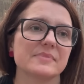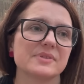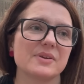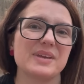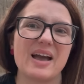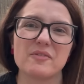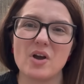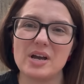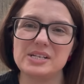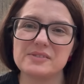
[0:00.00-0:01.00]
So yeah, I've
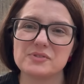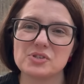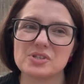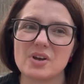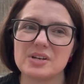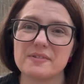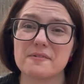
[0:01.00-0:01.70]
kind of just kind of